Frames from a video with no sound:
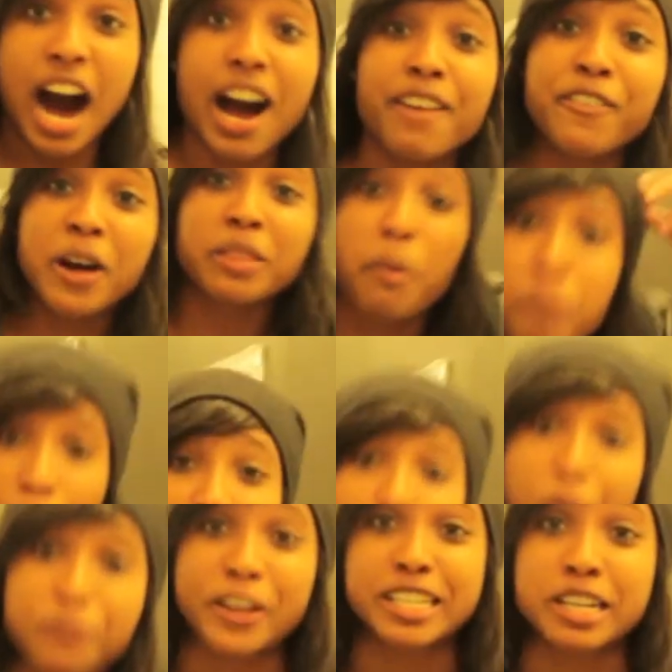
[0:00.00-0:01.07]
I found the
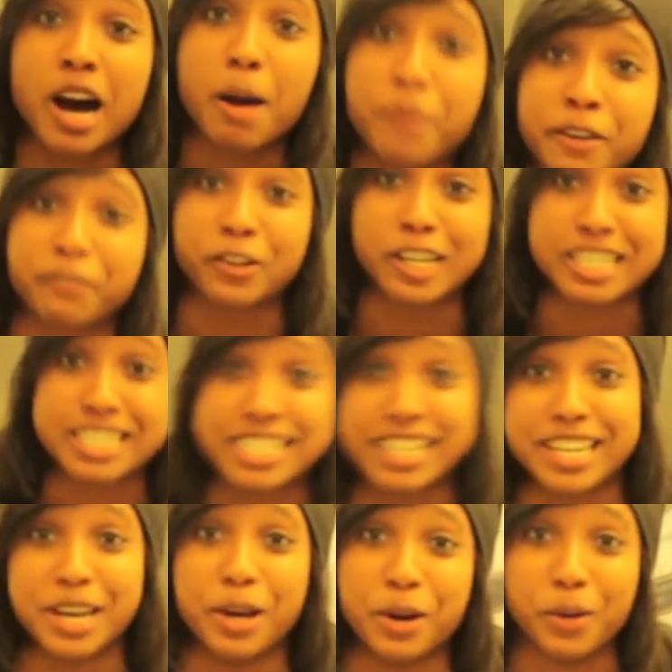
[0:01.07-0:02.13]
perfect topic for us to
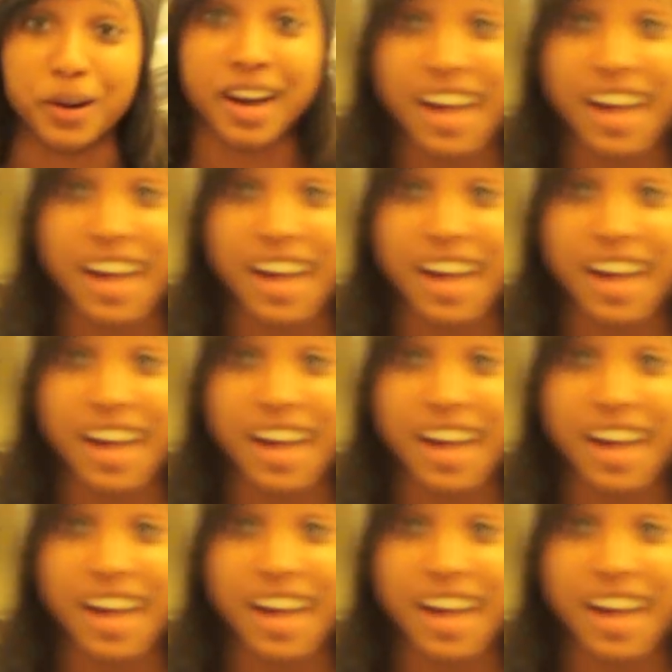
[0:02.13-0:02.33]
do.